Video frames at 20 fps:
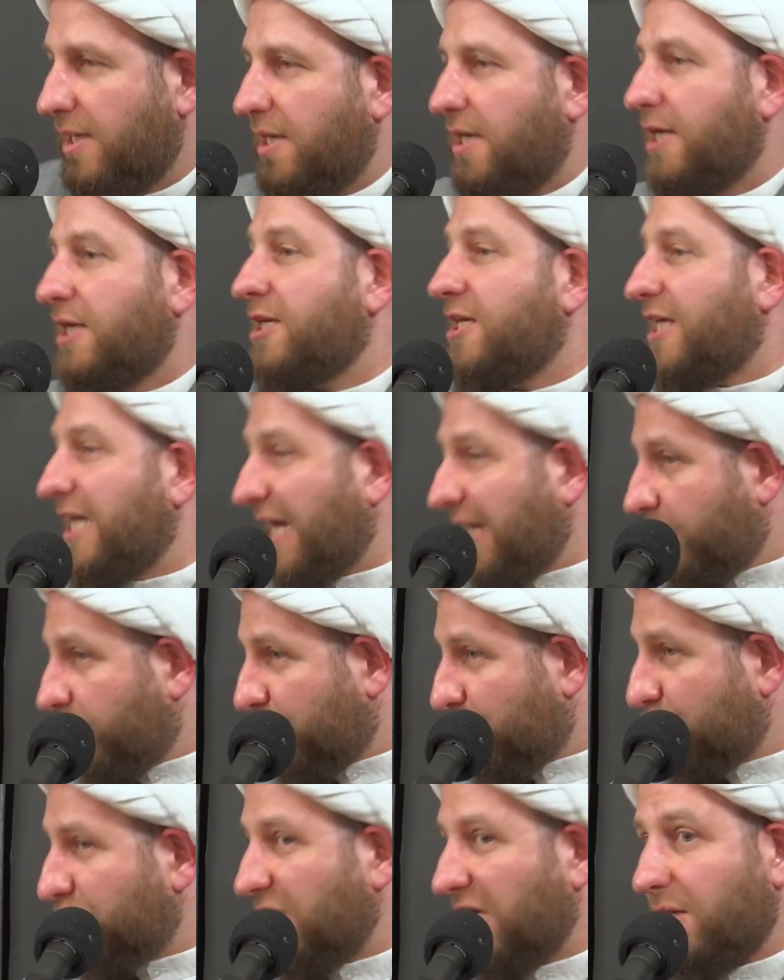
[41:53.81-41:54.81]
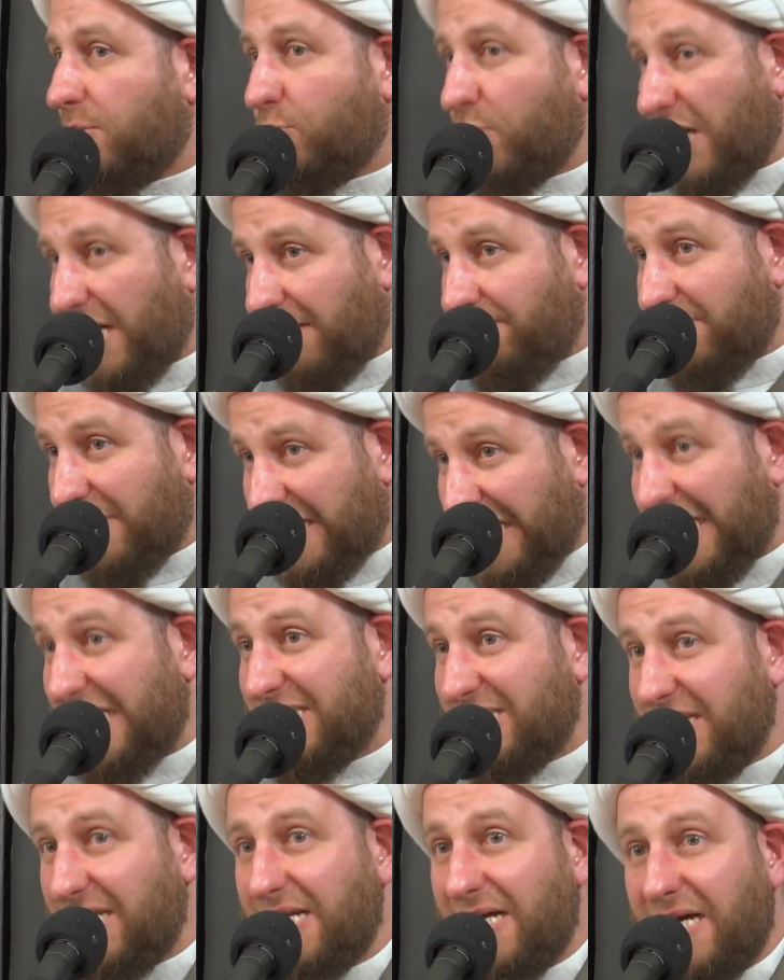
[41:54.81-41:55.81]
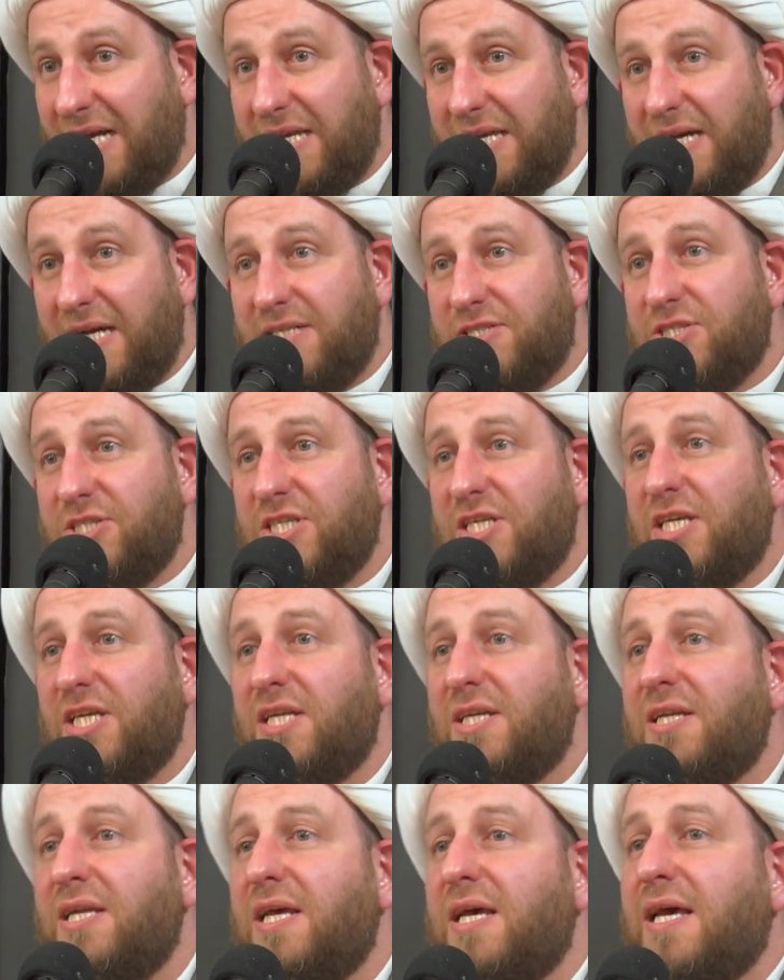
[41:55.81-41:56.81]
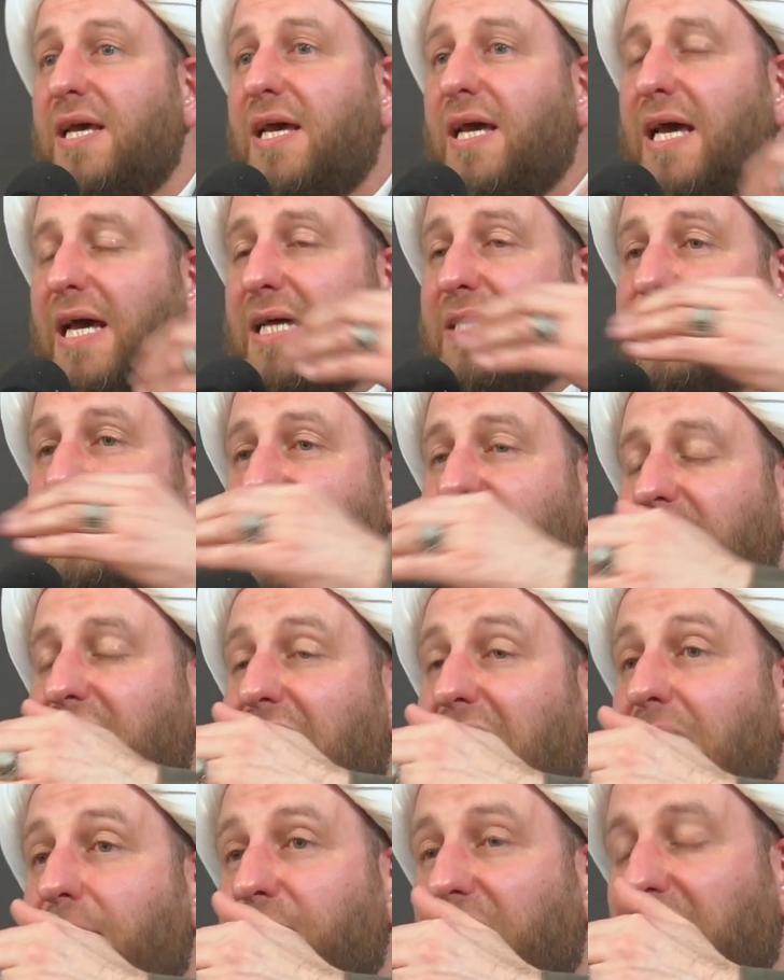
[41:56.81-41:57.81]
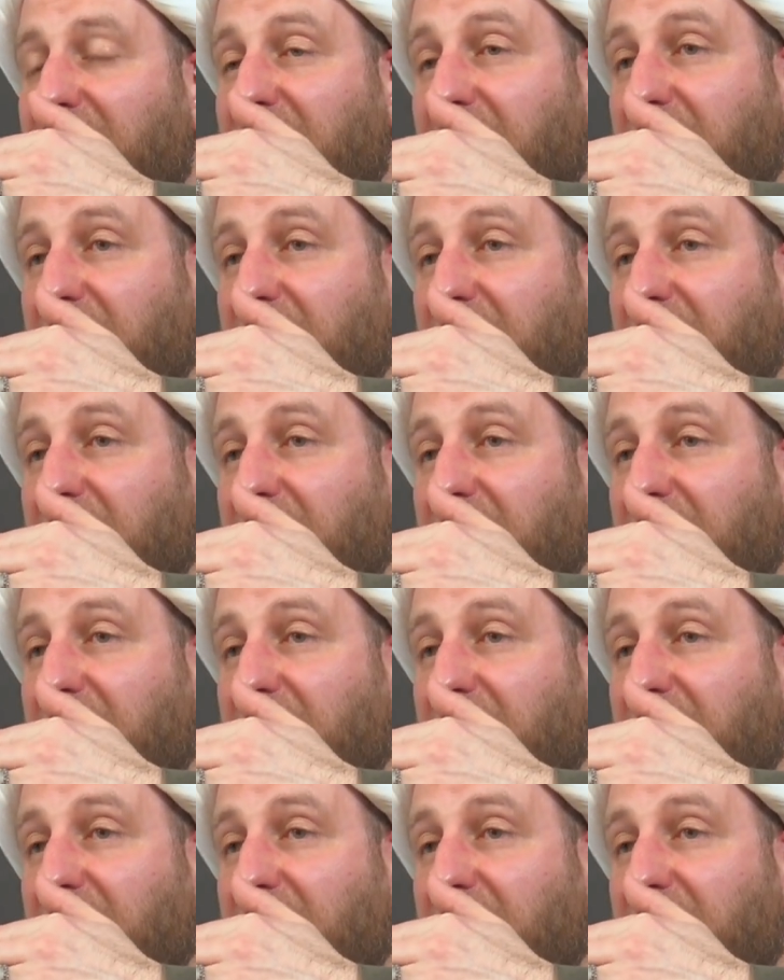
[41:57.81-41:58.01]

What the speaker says: He came to Sheikh Muhammad Hassan Al-Yasin and said, I'm going to